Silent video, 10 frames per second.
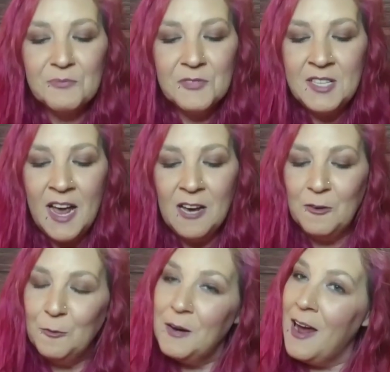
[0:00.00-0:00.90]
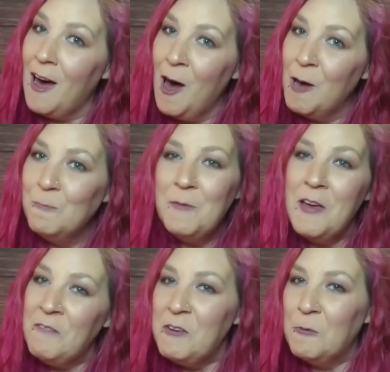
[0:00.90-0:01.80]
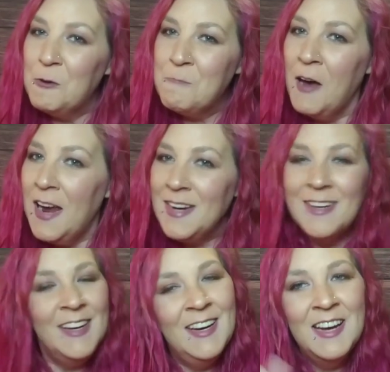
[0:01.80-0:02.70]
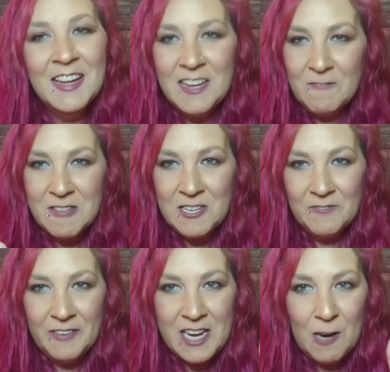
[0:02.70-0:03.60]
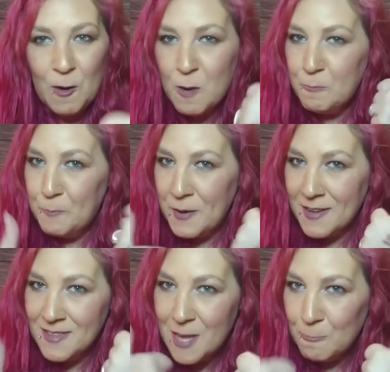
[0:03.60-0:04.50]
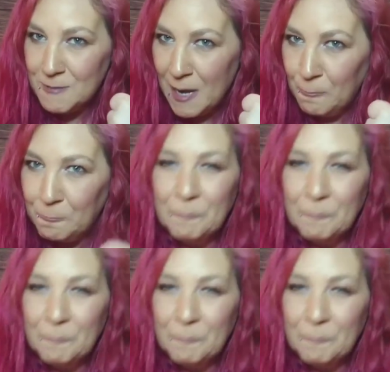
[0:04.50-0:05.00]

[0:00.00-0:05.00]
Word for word: Now, if you wouldn't mind, give this video a big thumbs up.